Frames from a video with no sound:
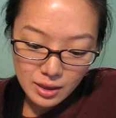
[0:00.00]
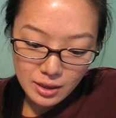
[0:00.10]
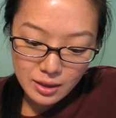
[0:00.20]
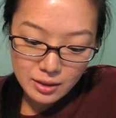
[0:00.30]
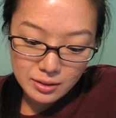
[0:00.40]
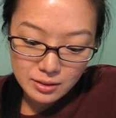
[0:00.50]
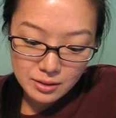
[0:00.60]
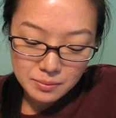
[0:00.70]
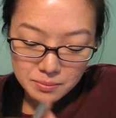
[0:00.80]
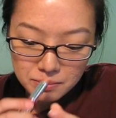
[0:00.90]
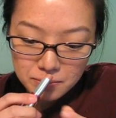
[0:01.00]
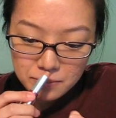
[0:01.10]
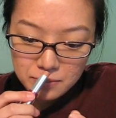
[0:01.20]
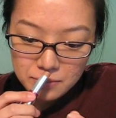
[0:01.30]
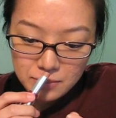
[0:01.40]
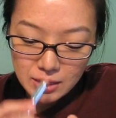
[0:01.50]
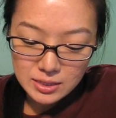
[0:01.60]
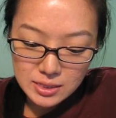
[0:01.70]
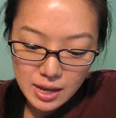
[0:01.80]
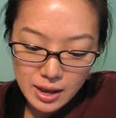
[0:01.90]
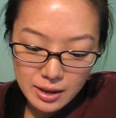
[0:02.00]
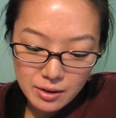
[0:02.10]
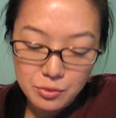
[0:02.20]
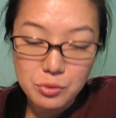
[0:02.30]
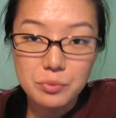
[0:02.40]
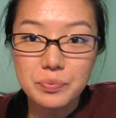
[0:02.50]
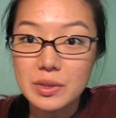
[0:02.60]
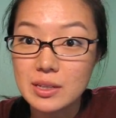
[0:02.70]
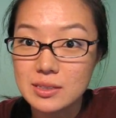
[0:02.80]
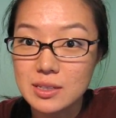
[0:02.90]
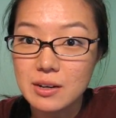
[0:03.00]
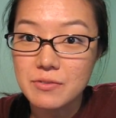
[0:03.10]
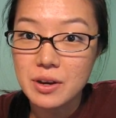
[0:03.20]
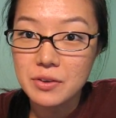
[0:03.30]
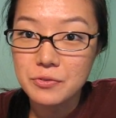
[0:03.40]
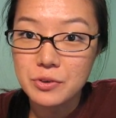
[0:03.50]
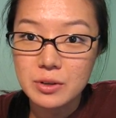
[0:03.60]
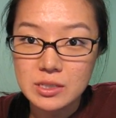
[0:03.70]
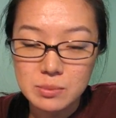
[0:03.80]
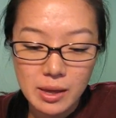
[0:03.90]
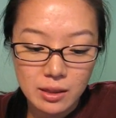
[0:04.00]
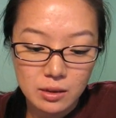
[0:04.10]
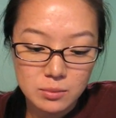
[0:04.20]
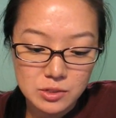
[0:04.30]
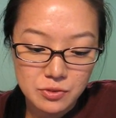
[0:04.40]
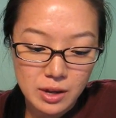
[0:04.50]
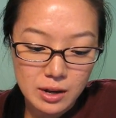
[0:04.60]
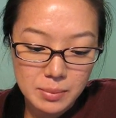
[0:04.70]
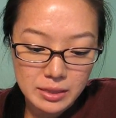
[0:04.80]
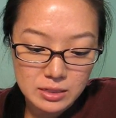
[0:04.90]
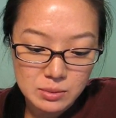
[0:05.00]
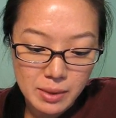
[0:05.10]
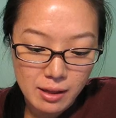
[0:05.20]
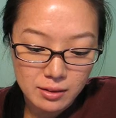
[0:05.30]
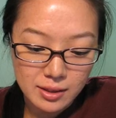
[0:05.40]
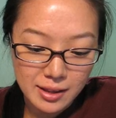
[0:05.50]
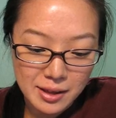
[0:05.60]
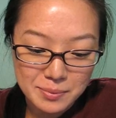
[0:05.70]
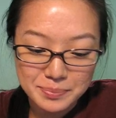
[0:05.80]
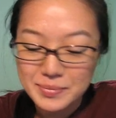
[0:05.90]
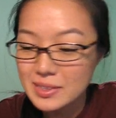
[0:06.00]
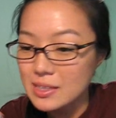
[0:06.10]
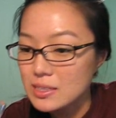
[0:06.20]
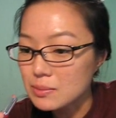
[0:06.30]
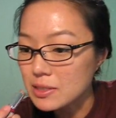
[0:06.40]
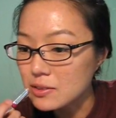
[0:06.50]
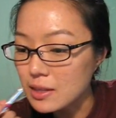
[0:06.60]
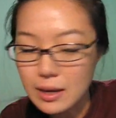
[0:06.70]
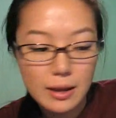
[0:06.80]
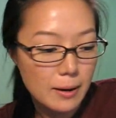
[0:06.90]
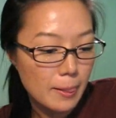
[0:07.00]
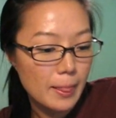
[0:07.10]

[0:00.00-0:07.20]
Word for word: And it's got, ooh, it's got a very fruity smell. I almost forgot about the smell. it smells really good.